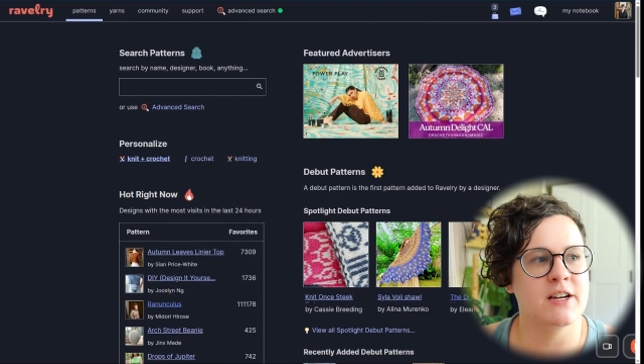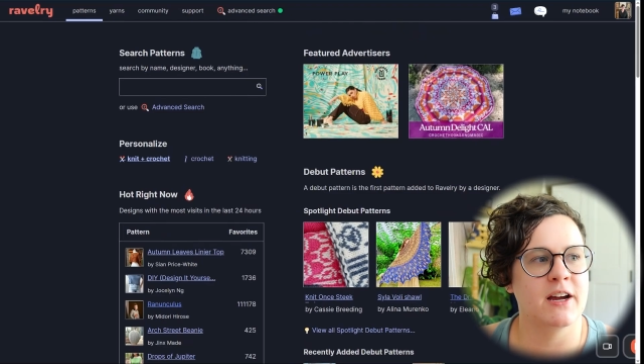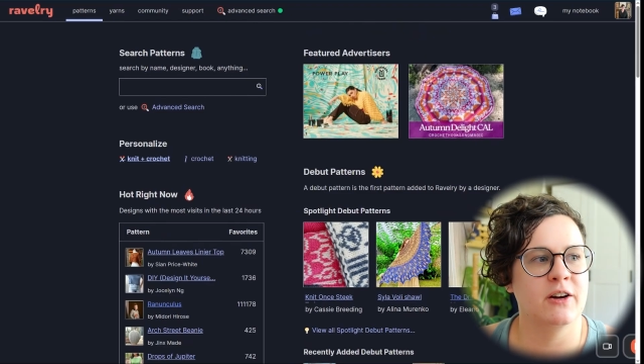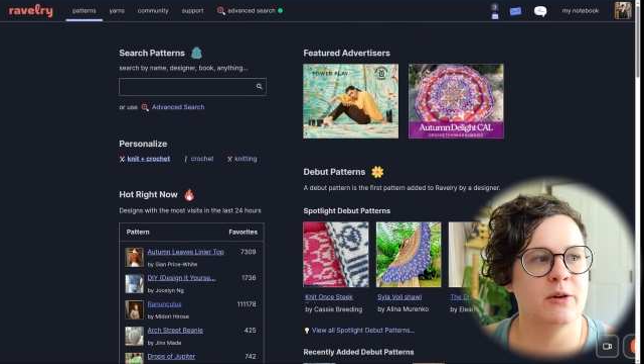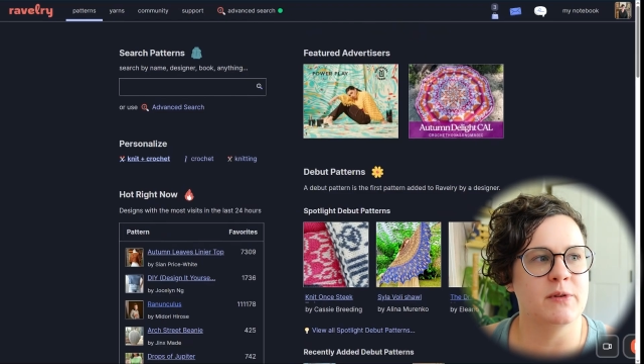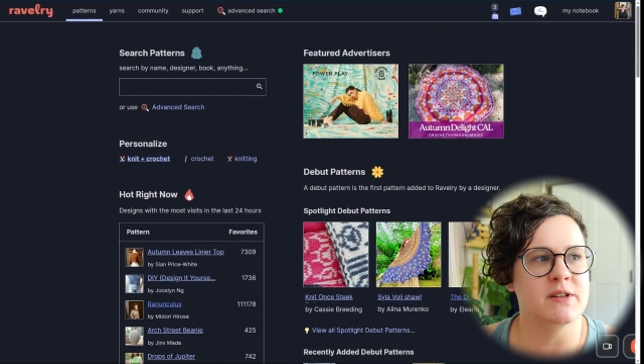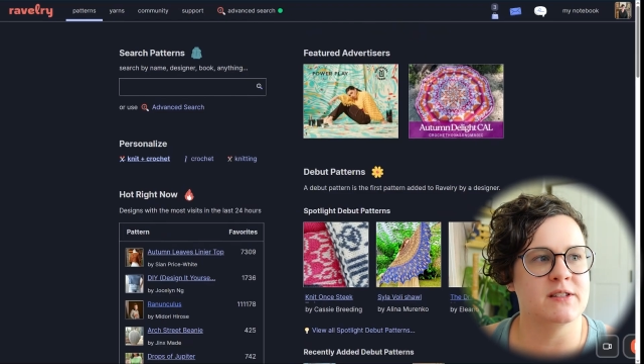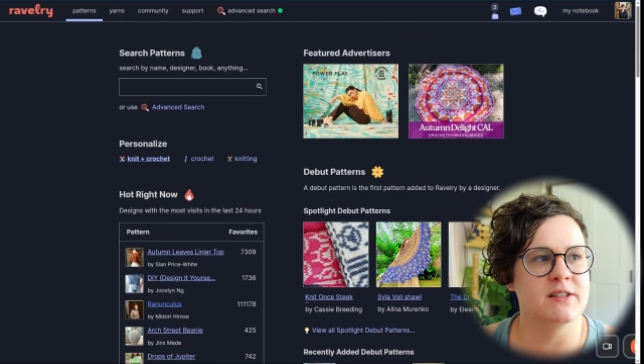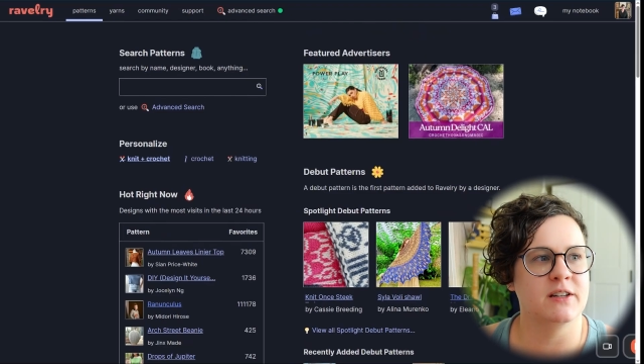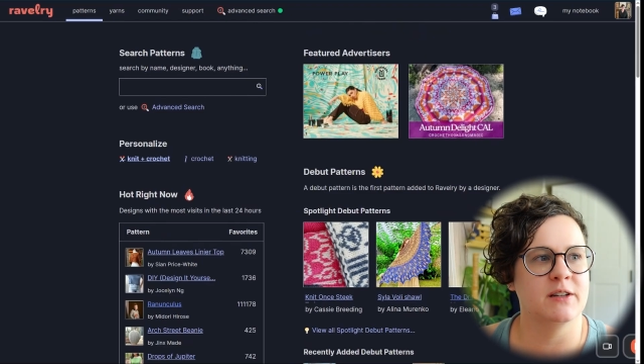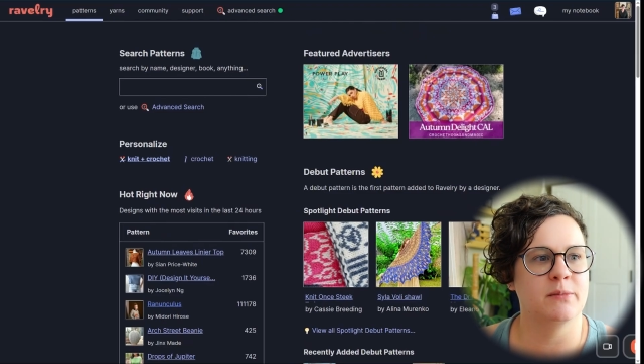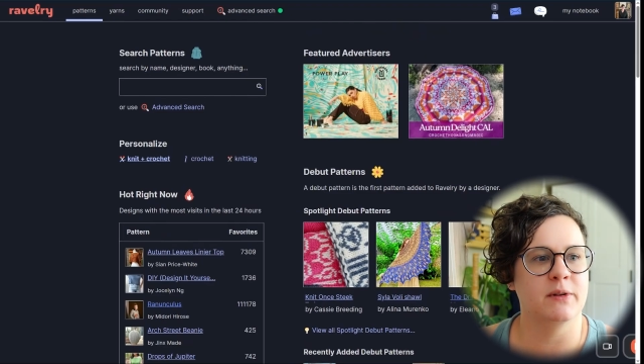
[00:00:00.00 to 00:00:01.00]
I hope this is a
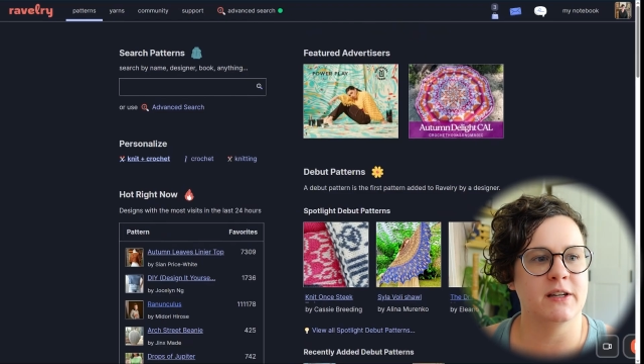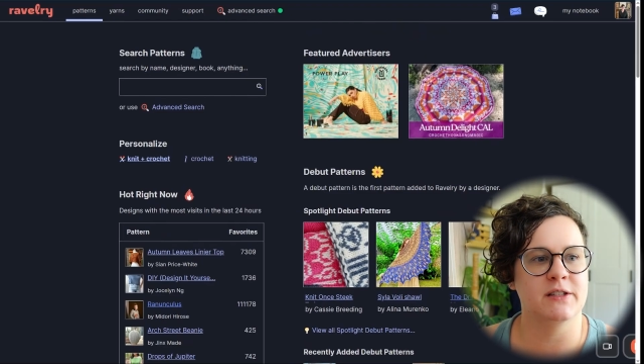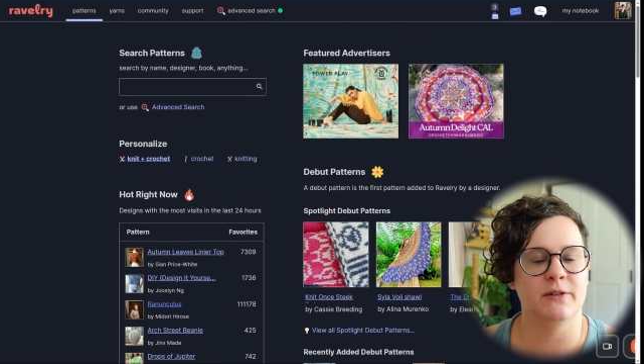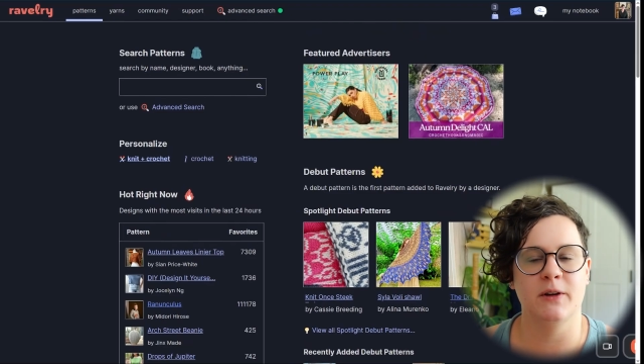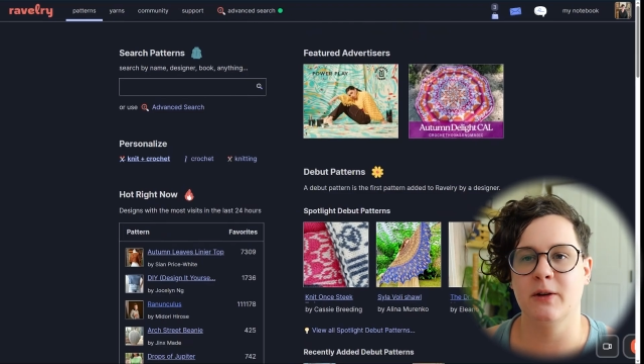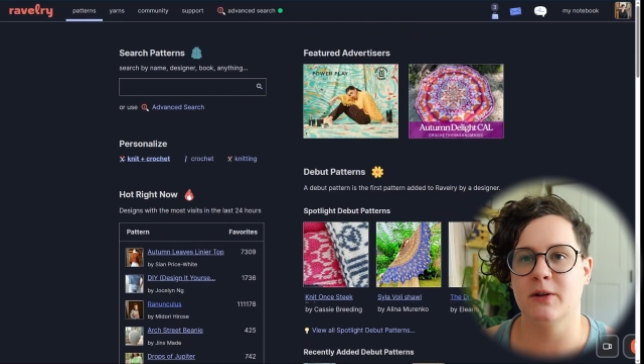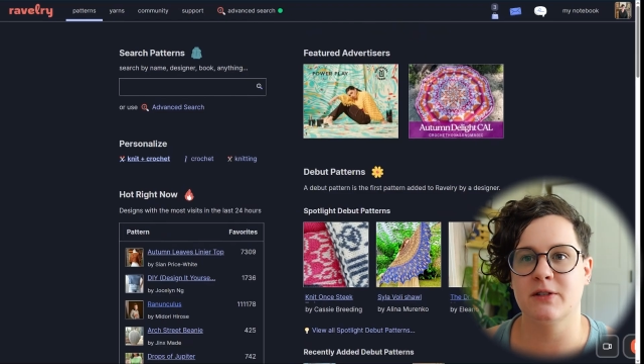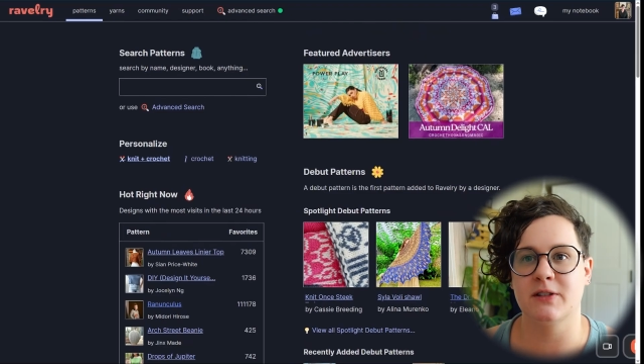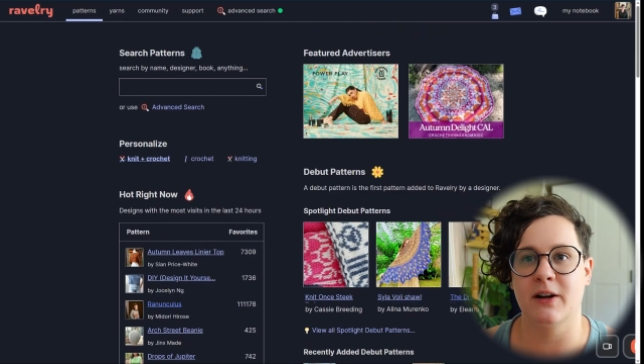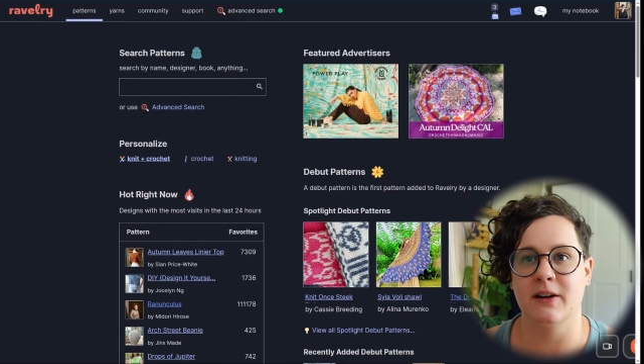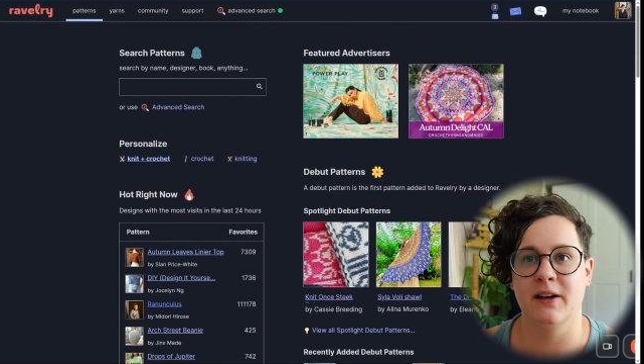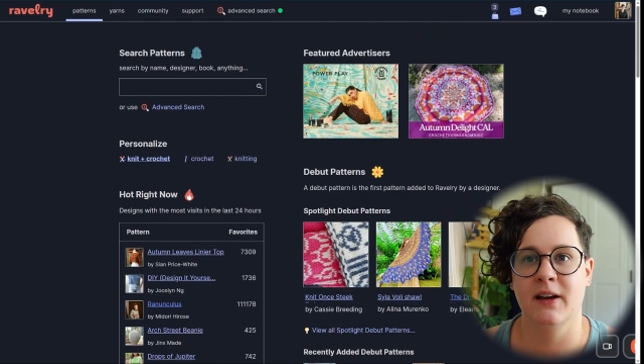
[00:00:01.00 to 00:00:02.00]
good place for you to
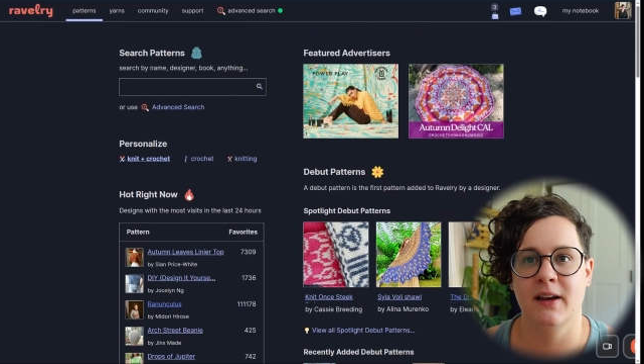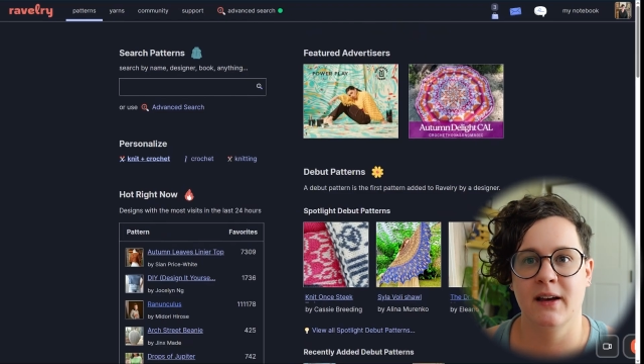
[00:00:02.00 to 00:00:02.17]
start